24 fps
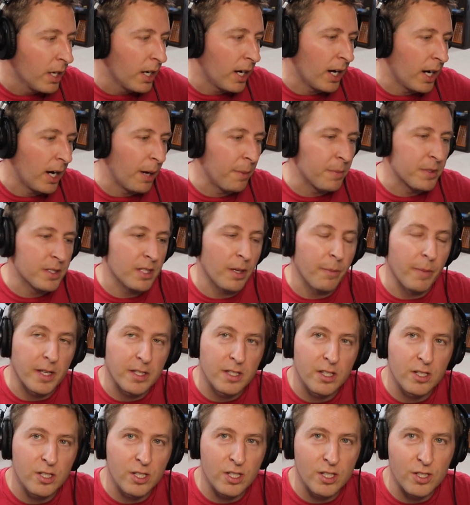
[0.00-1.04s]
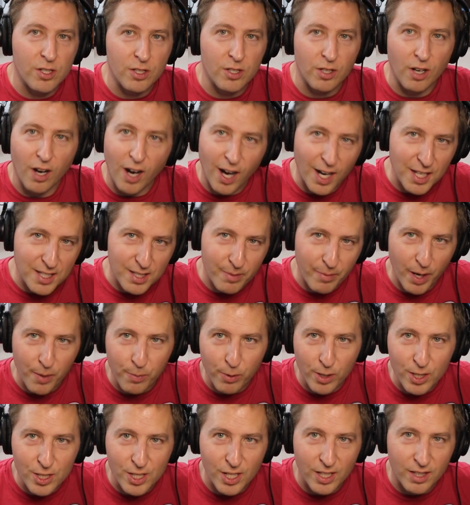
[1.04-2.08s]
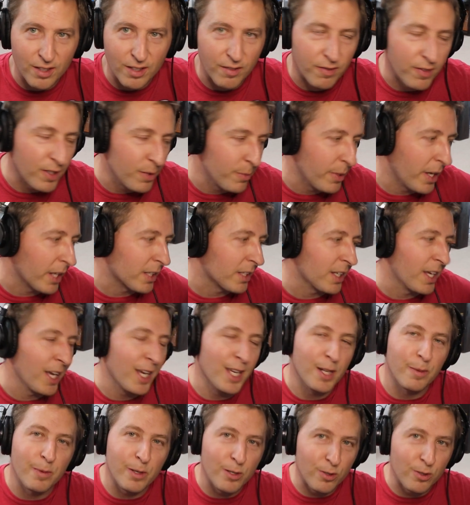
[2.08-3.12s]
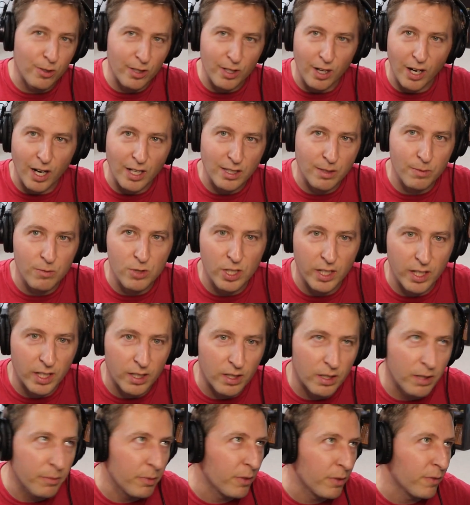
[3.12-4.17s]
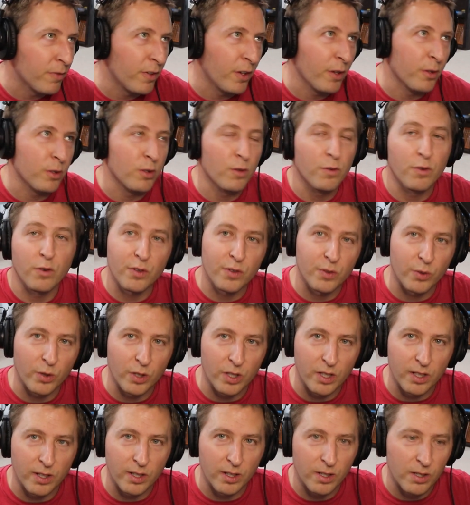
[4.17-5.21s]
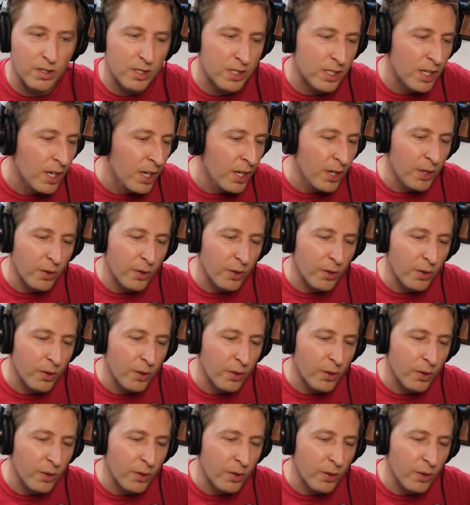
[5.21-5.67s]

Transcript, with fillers: Um, some messages are awesome, and I appreciate the feedback. Like, hey, Dimitri, awesome channel. I've been following you for four years,